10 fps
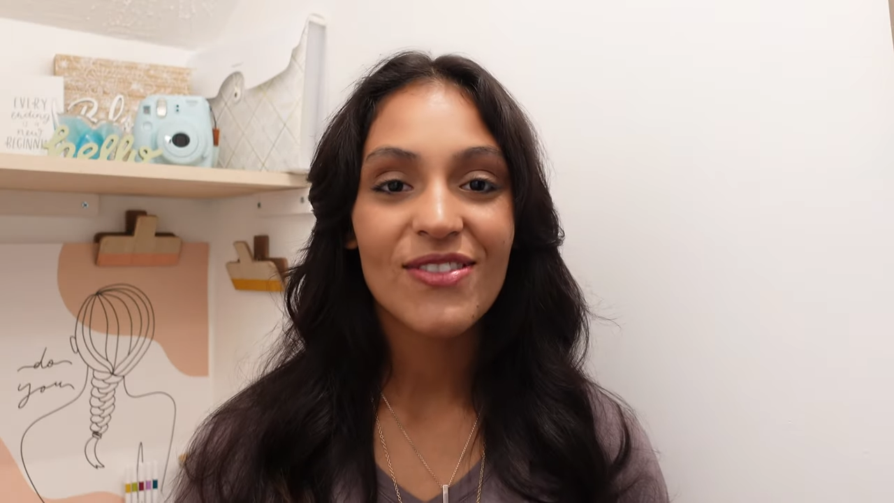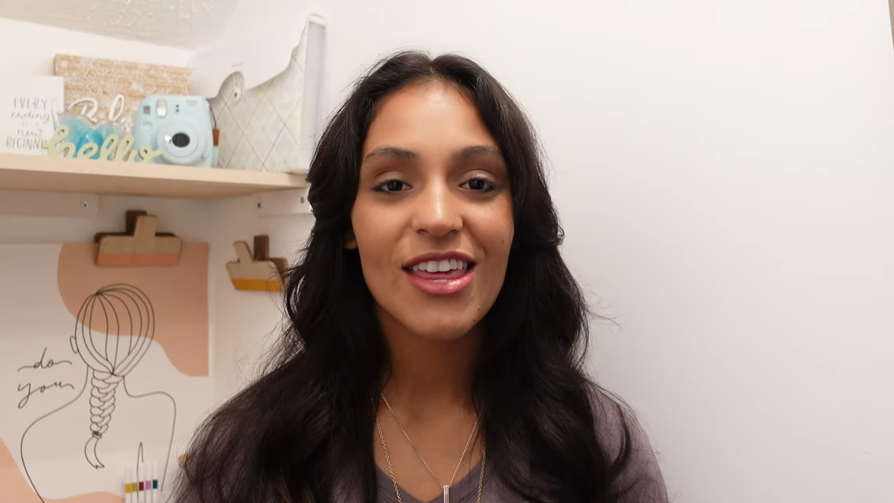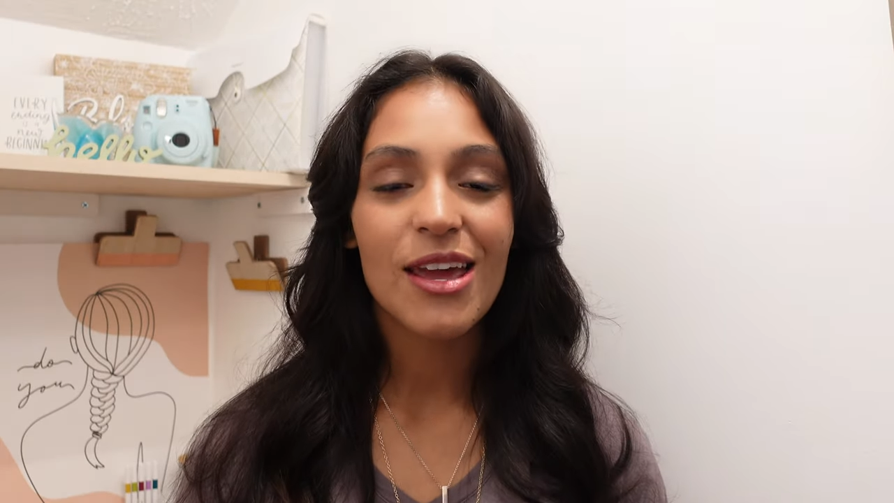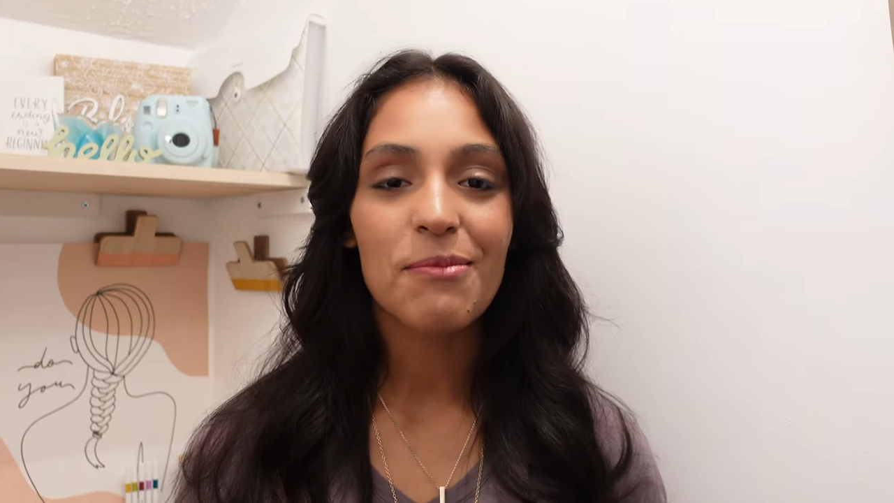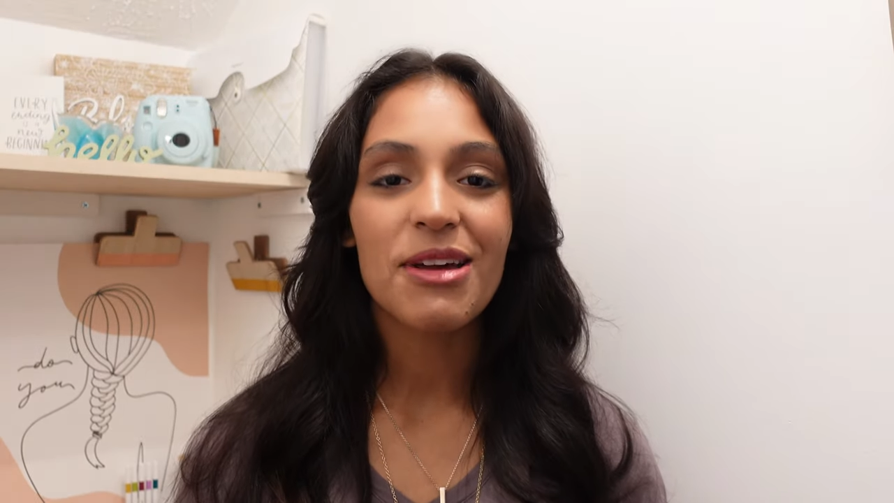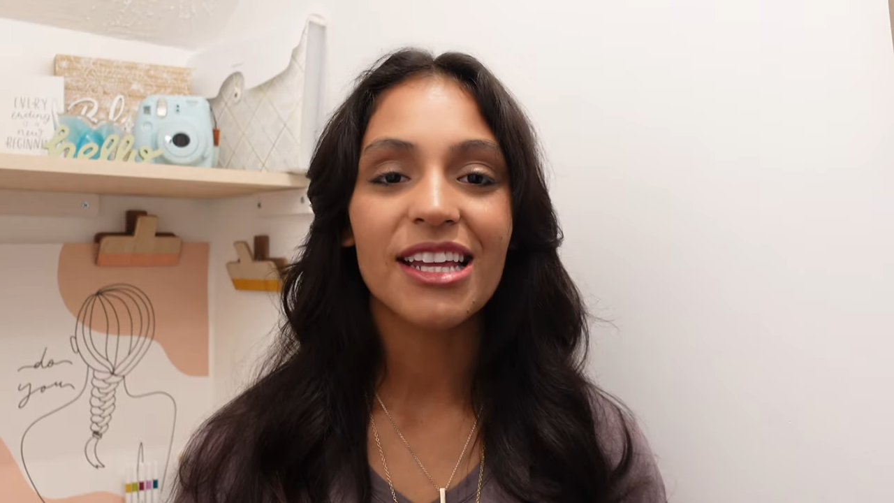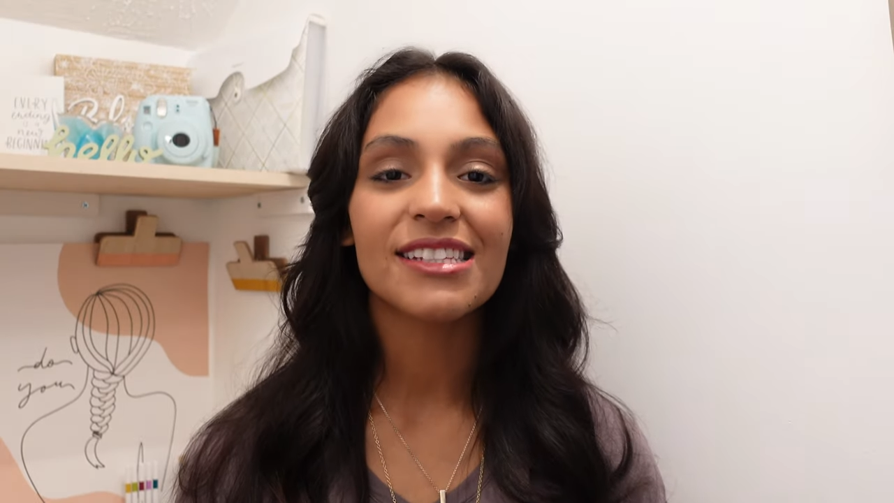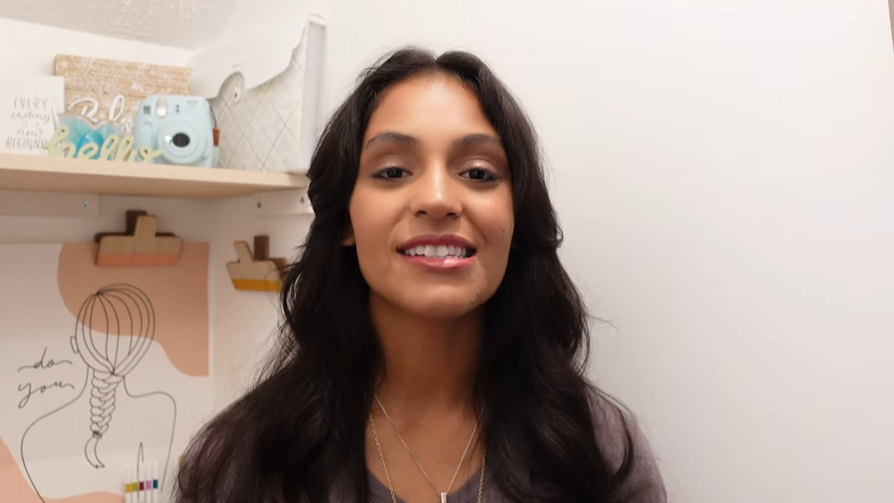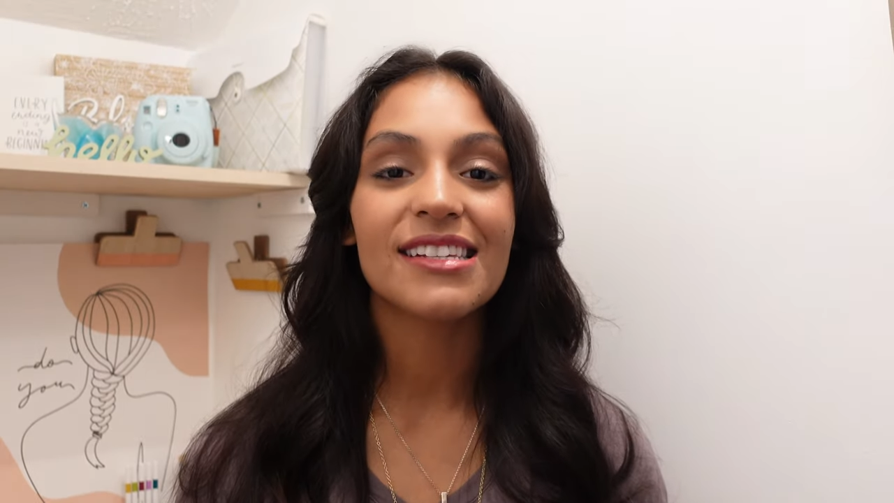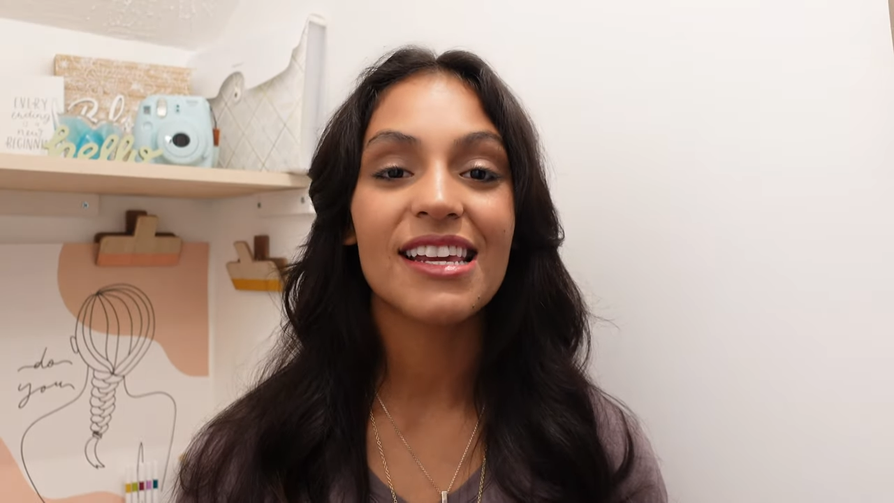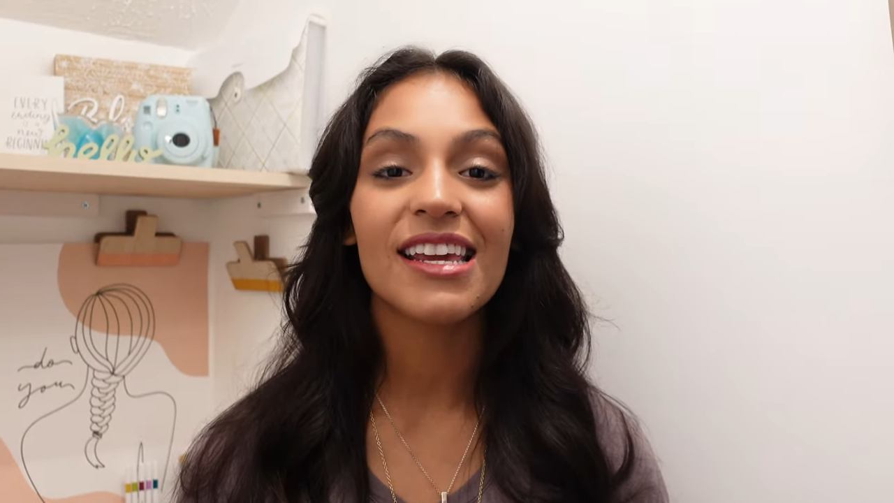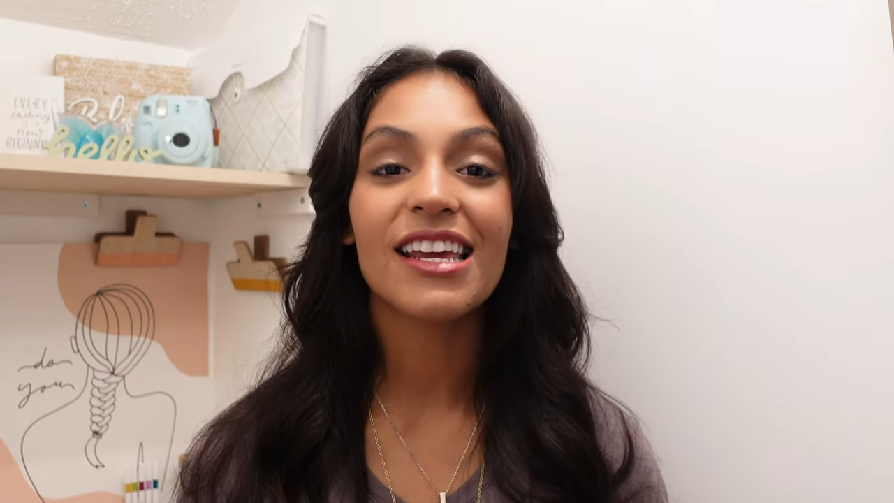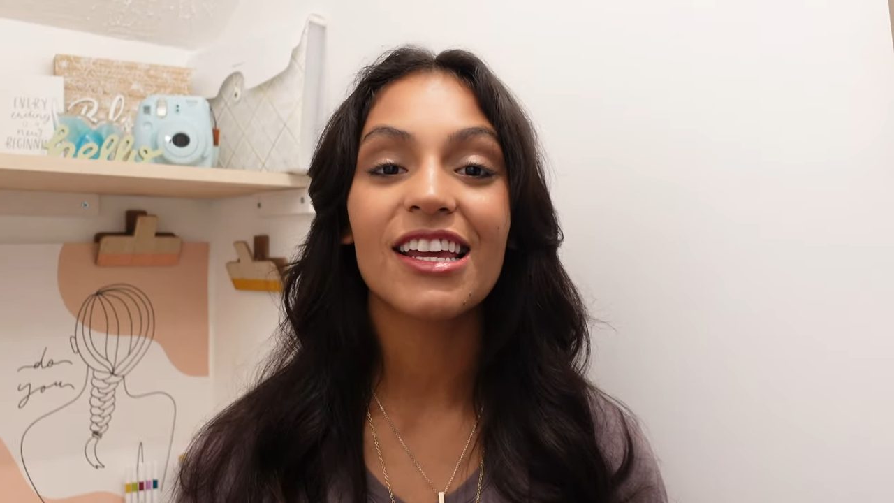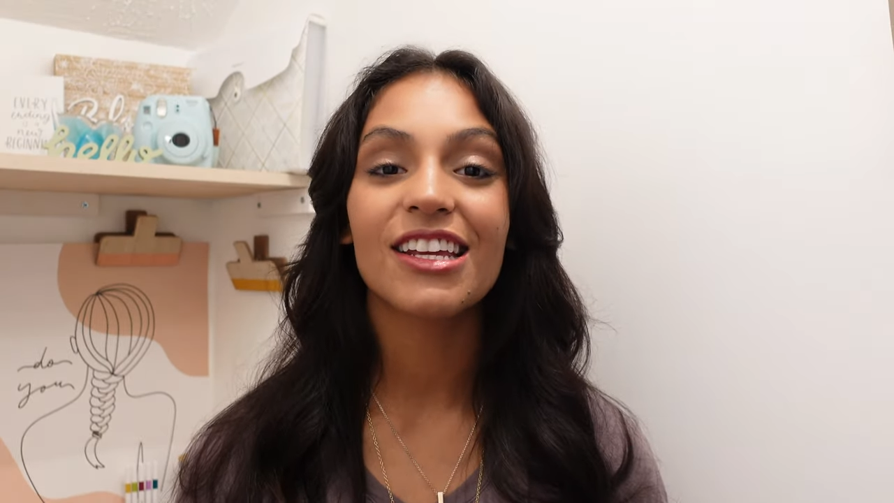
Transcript: of them and seeing